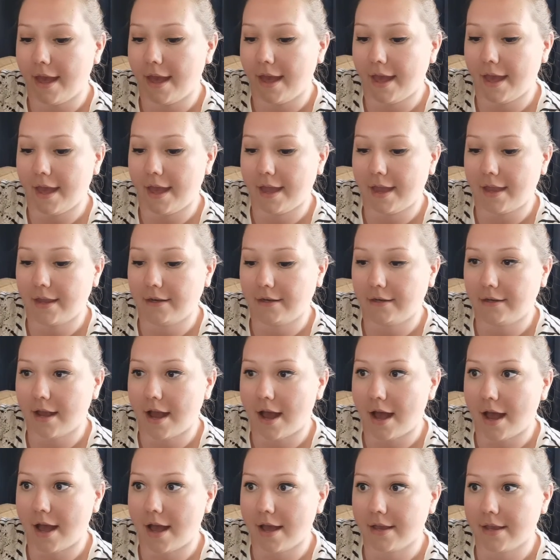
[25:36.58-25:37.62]
And
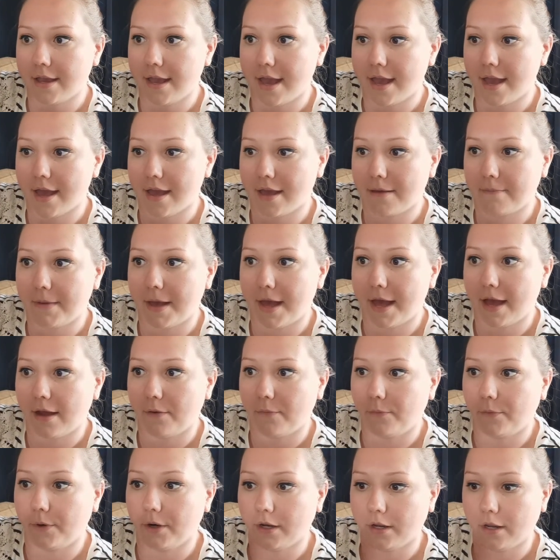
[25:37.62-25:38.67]
I am
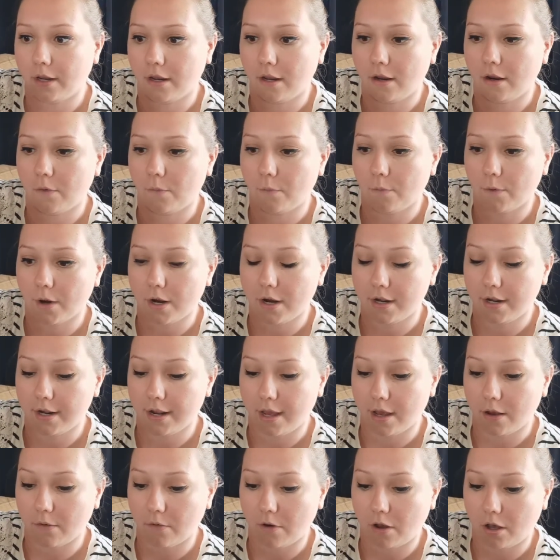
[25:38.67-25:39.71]
working right
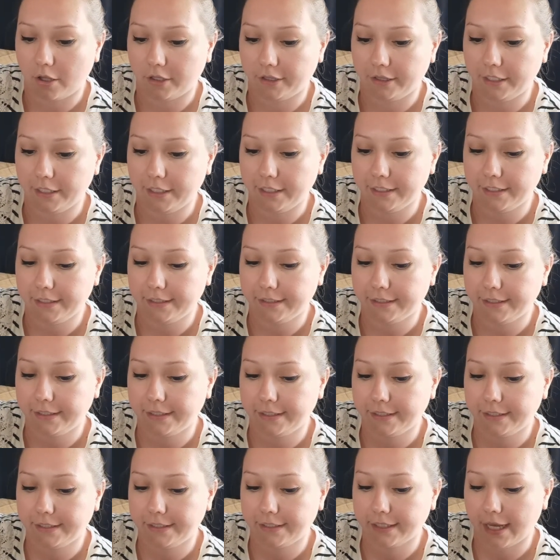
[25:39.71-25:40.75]
now on the
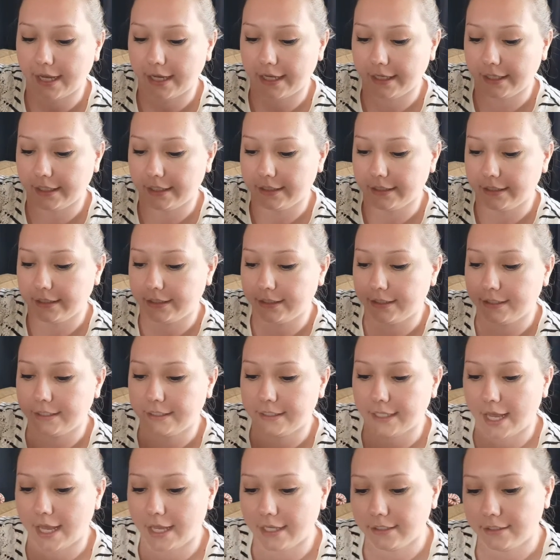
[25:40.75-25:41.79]
second
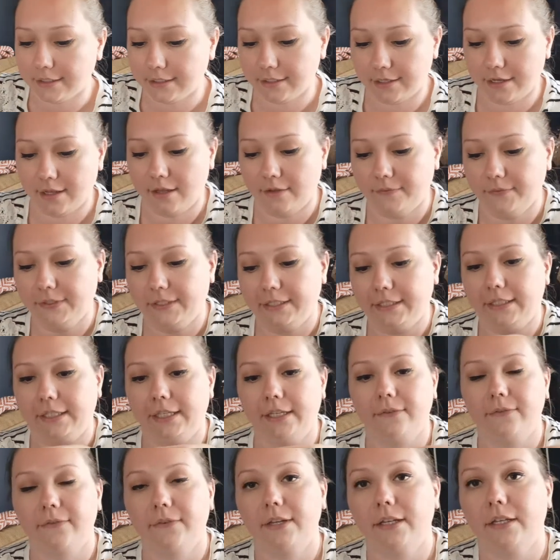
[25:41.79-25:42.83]
set of
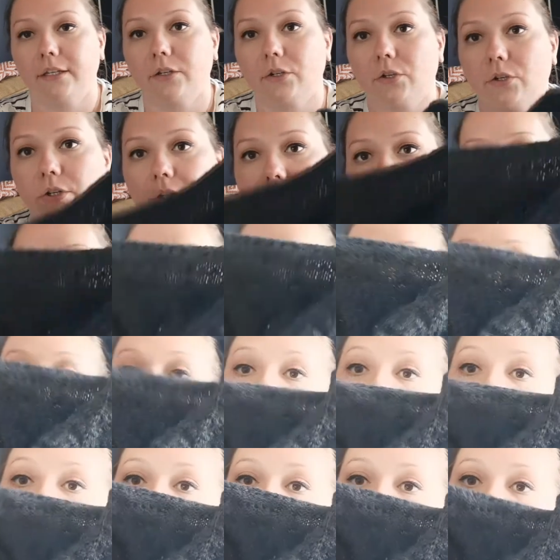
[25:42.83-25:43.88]
sleeve
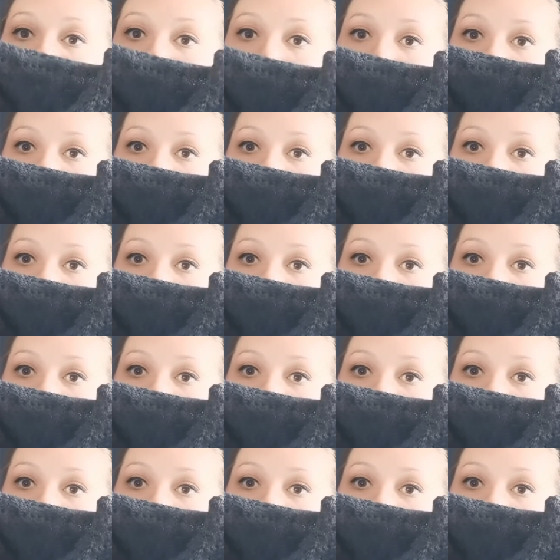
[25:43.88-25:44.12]
increases.